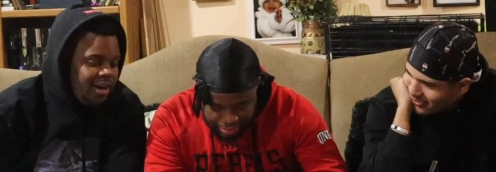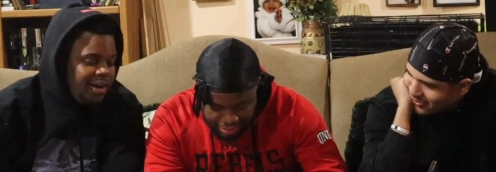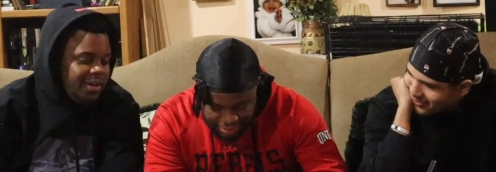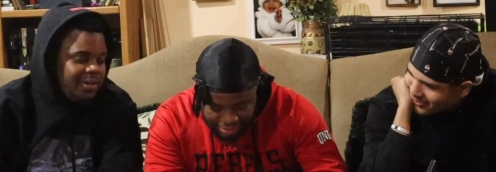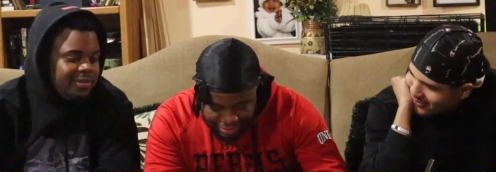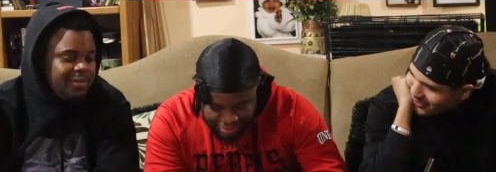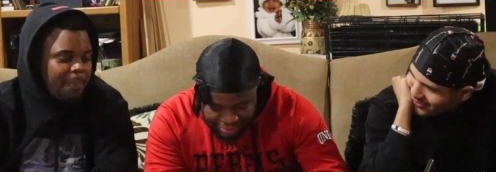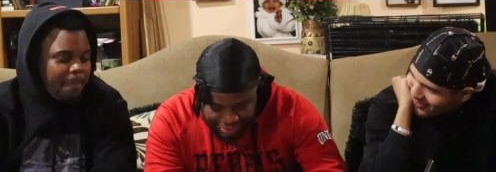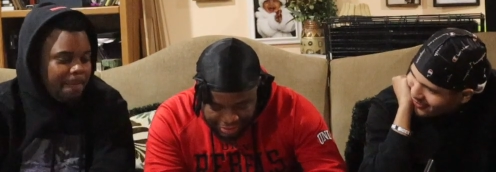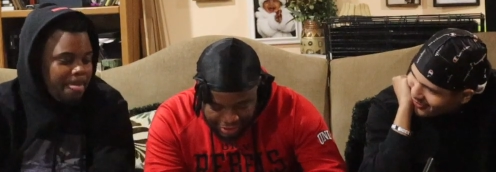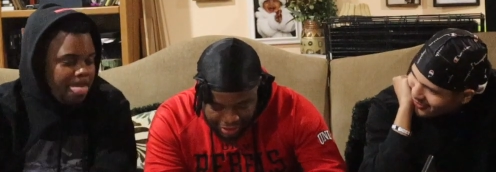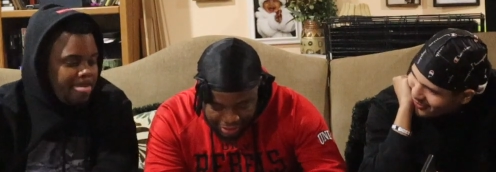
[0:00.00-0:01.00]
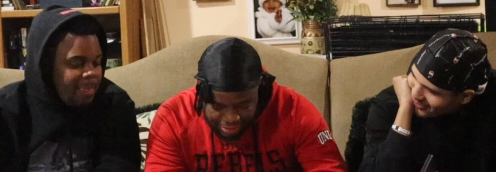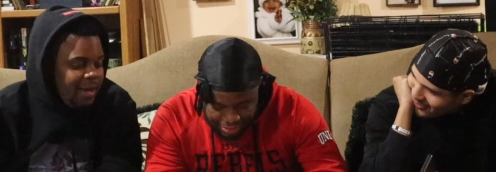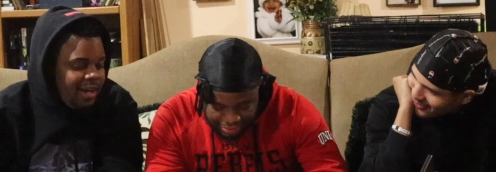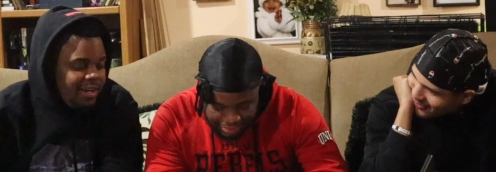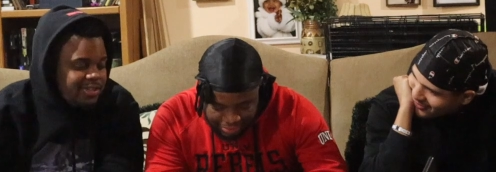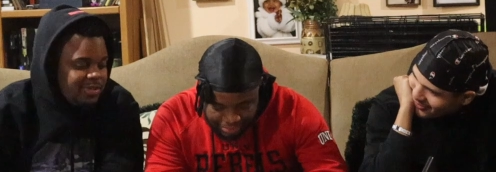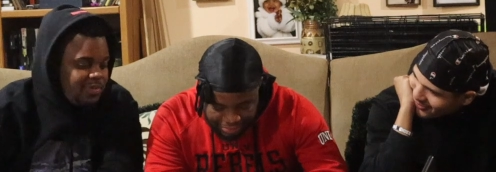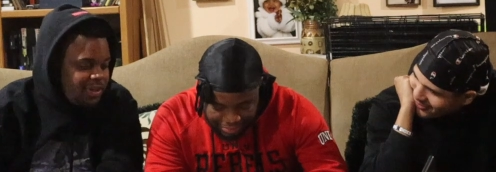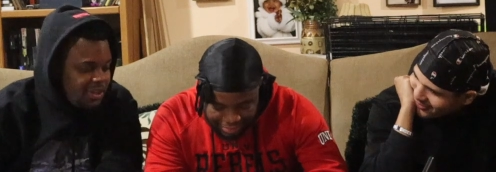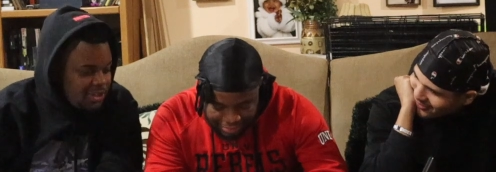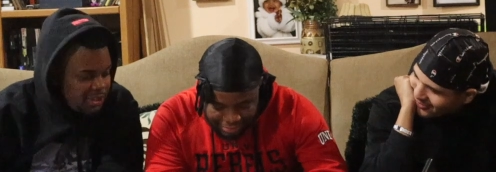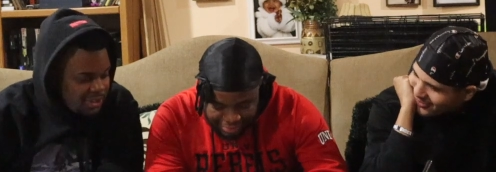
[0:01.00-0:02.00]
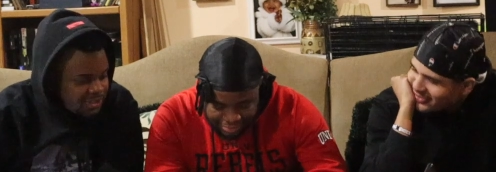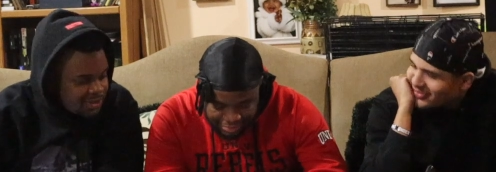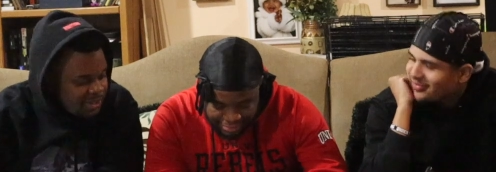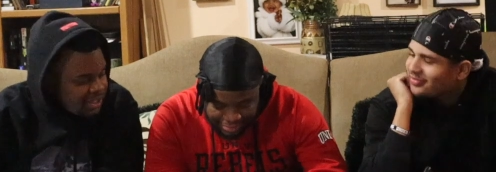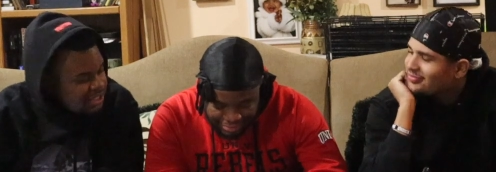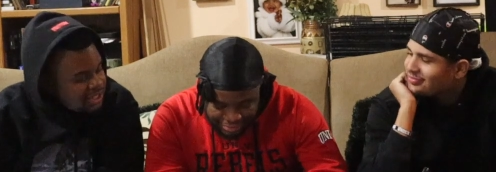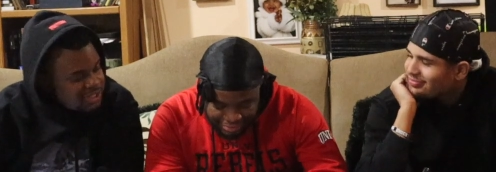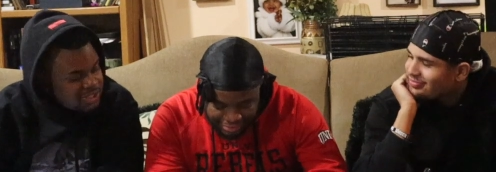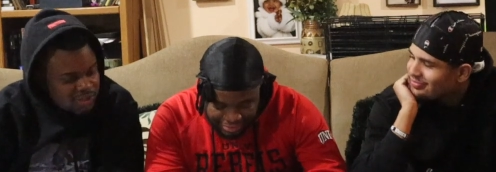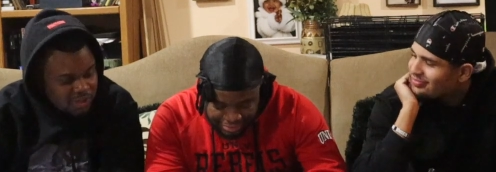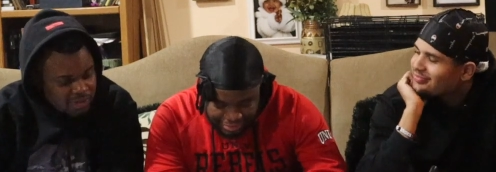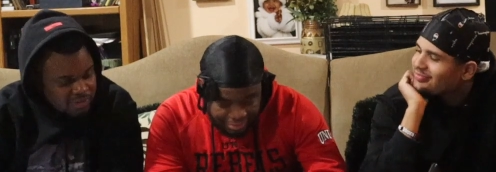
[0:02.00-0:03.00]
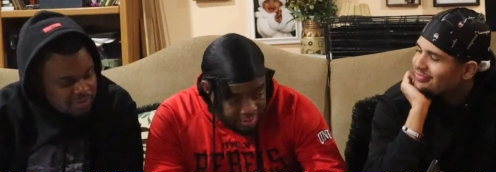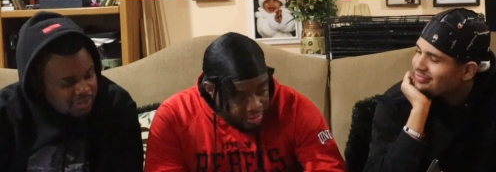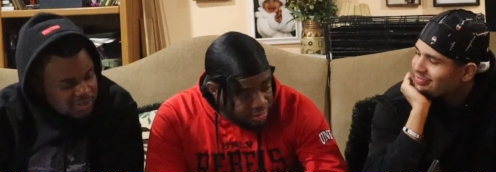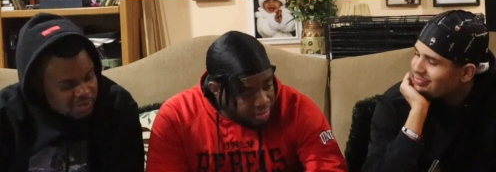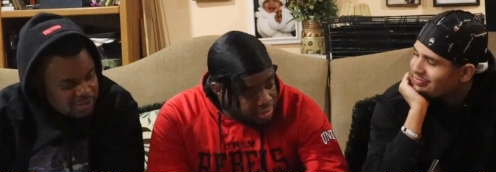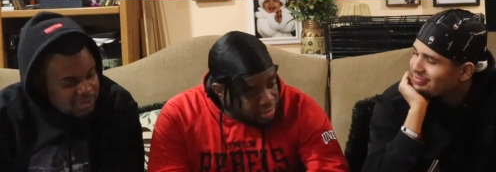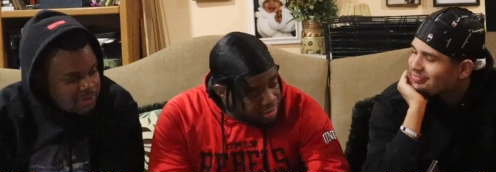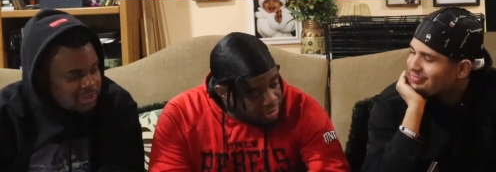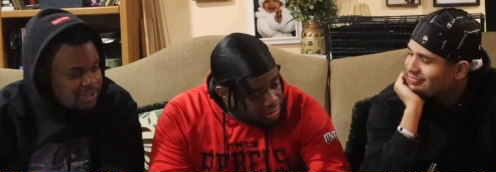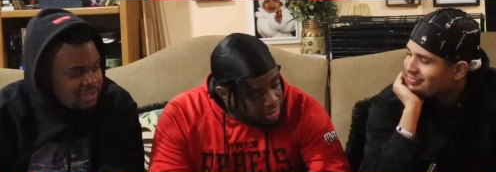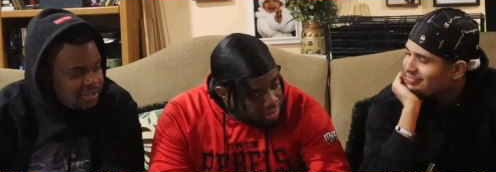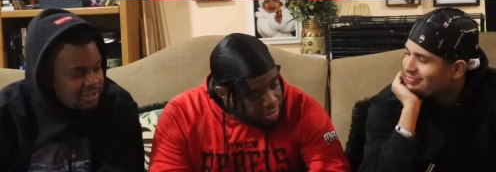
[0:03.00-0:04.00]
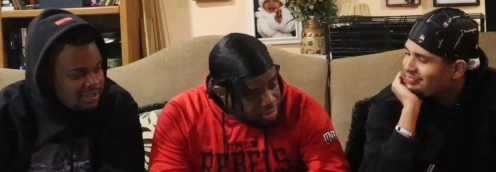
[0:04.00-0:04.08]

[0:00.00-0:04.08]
Speaker 1: Oh. Yeah. Hey, I used to follow her on Twitter. I think I still do. I follow her on Twitter.